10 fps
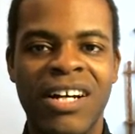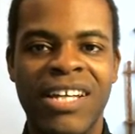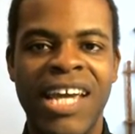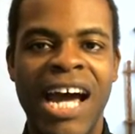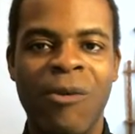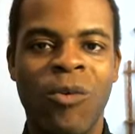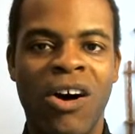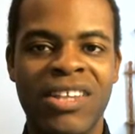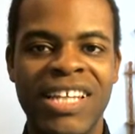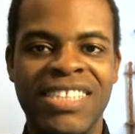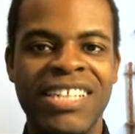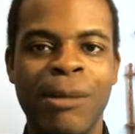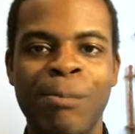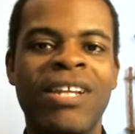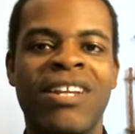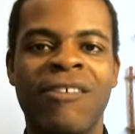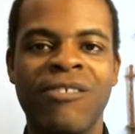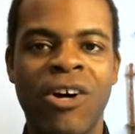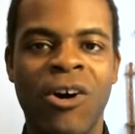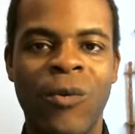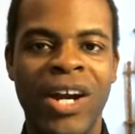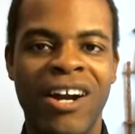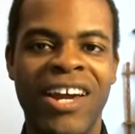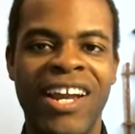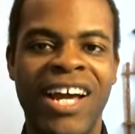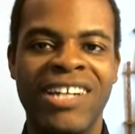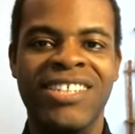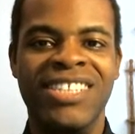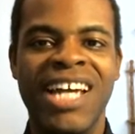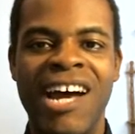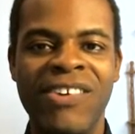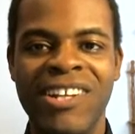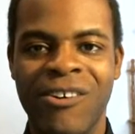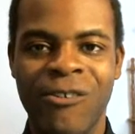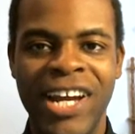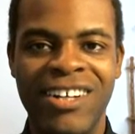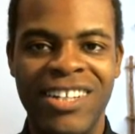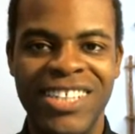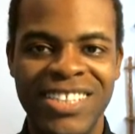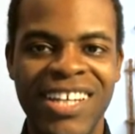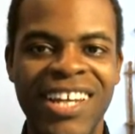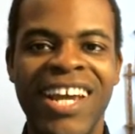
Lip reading: catwalk that's in the middle of nowhere and doesn't have any railings.